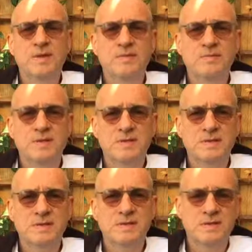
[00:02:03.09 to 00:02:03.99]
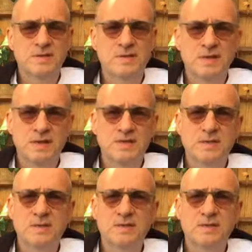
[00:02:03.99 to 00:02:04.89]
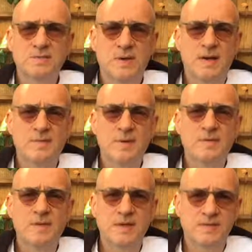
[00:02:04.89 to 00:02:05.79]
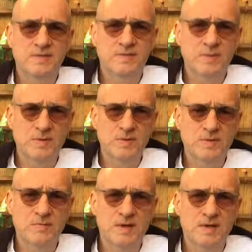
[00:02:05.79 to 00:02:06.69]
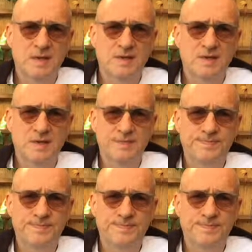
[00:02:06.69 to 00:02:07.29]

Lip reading: uses dissociation as the primary means of emotional regulation.